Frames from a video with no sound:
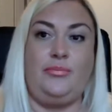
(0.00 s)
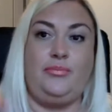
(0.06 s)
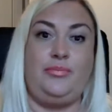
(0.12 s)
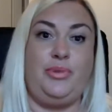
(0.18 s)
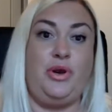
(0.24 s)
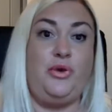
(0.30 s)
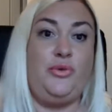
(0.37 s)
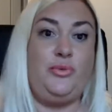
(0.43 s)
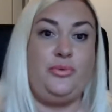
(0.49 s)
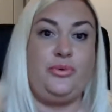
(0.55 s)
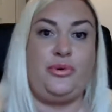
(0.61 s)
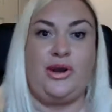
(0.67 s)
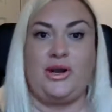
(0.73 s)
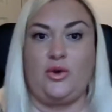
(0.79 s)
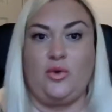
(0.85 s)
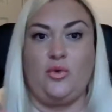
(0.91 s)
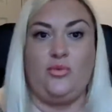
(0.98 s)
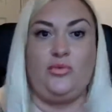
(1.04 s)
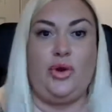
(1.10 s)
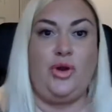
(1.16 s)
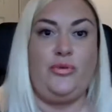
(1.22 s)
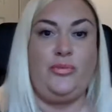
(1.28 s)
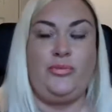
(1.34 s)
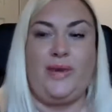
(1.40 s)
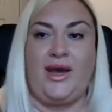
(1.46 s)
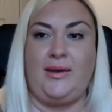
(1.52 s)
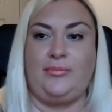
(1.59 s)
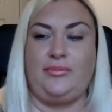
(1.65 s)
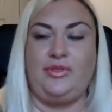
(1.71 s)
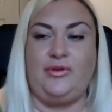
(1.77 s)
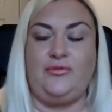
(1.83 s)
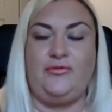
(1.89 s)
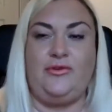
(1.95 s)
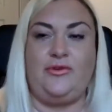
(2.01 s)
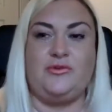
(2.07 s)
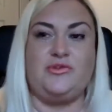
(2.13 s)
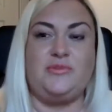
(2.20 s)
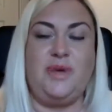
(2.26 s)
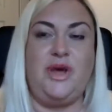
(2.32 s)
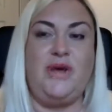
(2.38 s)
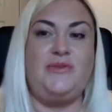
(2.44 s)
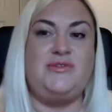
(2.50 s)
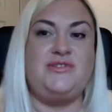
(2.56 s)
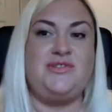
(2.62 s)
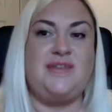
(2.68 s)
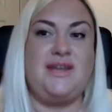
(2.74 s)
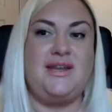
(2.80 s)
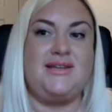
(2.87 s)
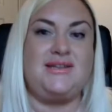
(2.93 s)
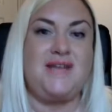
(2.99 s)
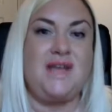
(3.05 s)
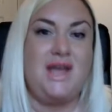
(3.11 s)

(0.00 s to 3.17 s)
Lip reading: blueprint or roadmap that Phil's posted,